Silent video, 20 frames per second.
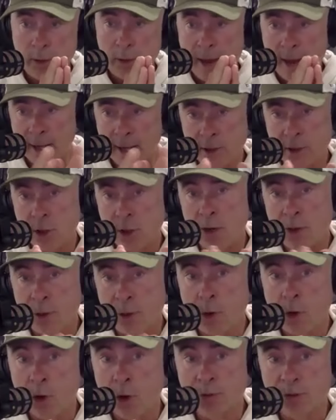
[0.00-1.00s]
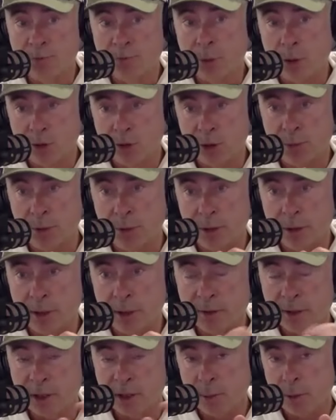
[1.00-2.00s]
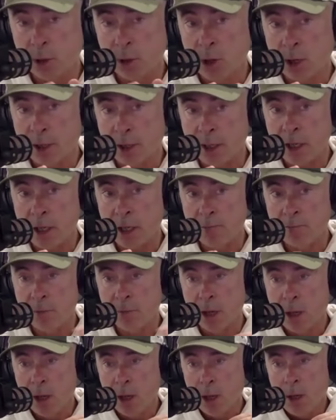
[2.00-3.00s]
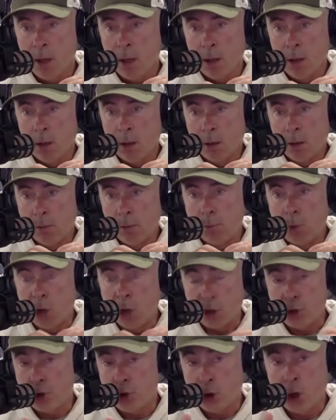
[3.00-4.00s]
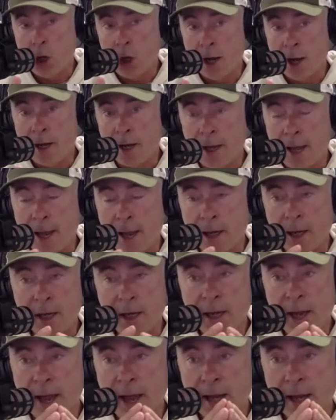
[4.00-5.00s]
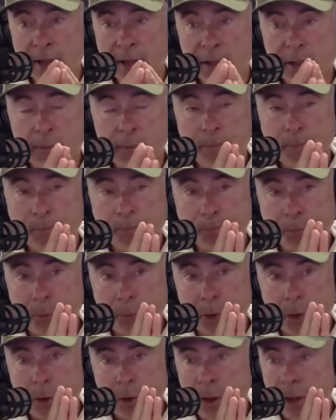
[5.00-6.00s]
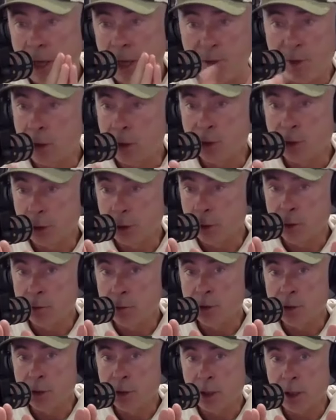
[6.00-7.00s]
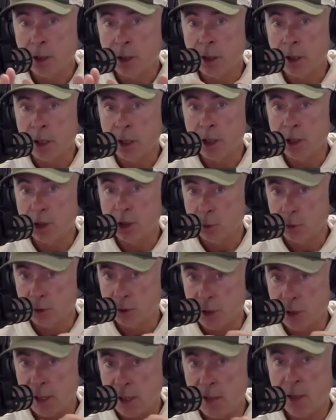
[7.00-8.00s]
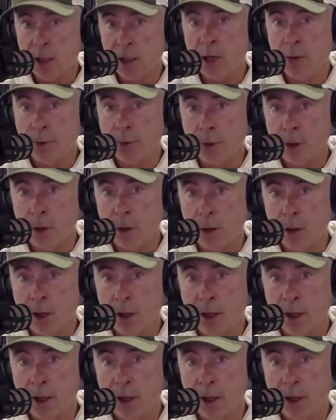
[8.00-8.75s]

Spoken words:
you know, outside the realms of possibility that someone like him might shine. And he has nothing to lose here. He just wants to end the year on a